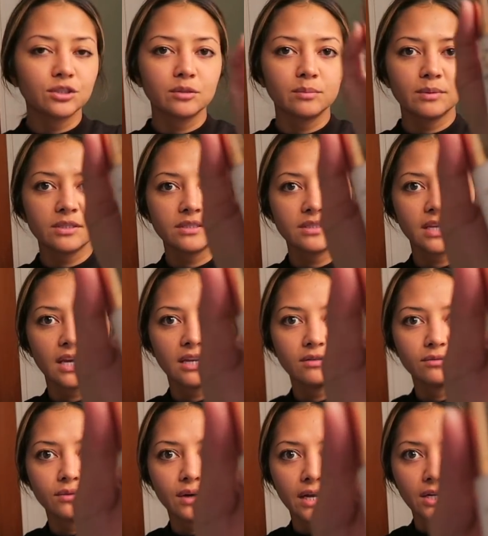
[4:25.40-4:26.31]
2%
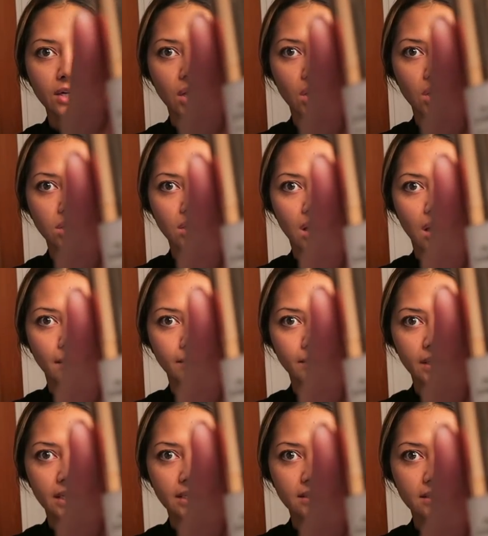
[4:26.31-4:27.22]
Retinol
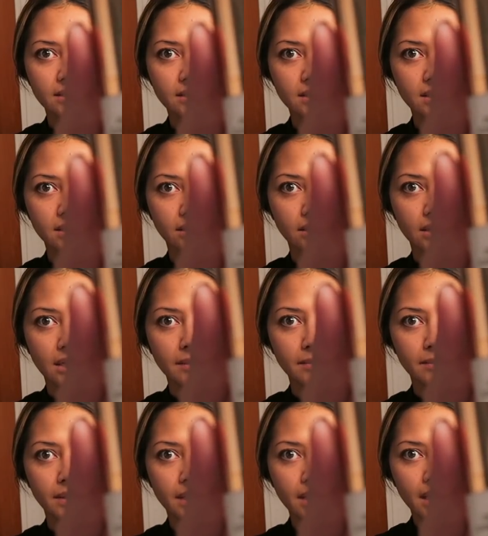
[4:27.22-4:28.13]
Complex
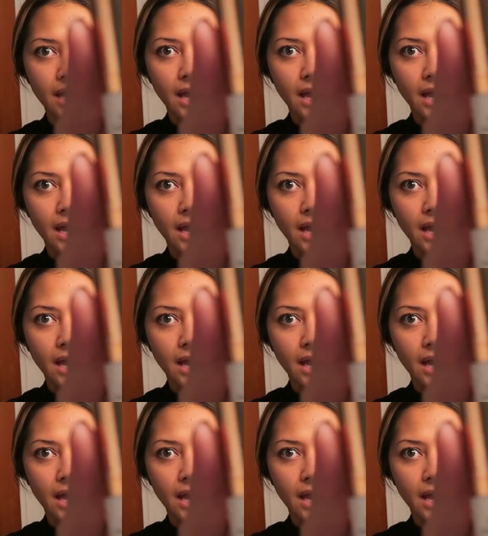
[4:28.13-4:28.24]
Serum.